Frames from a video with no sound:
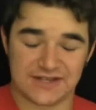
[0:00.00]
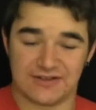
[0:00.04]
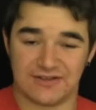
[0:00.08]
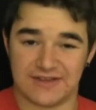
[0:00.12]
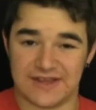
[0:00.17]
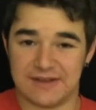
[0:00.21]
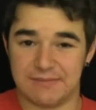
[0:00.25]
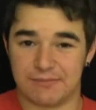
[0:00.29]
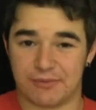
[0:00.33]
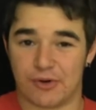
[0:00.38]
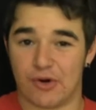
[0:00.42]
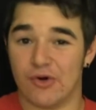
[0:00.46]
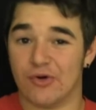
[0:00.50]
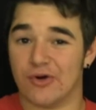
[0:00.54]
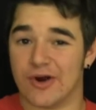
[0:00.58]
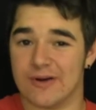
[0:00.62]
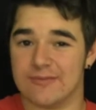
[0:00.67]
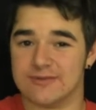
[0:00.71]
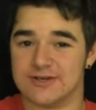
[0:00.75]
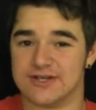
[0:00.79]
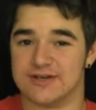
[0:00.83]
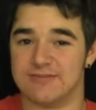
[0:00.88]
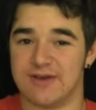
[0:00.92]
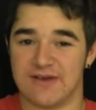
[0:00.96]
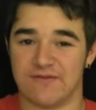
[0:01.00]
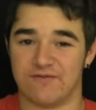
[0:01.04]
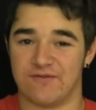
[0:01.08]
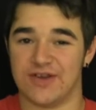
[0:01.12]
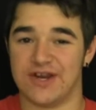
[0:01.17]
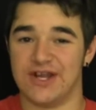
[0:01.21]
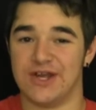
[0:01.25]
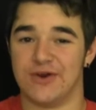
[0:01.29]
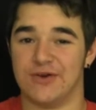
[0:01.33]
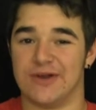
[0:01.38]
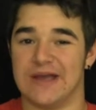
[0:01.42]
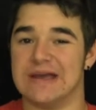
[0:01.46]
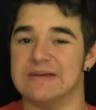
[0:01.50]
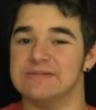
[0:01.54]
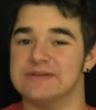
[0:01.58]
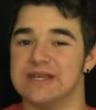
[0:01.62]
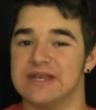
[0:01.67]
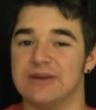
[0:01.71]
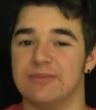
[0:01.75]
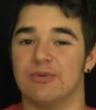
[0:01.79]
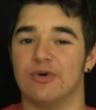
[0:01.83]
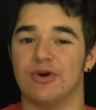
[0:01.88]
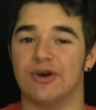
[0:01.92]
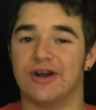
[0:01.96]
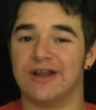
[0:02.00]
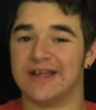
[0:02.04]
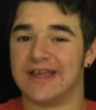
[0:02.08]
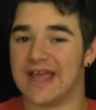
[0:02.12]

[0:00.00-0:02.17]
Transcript: elite programmers to make video games anymore and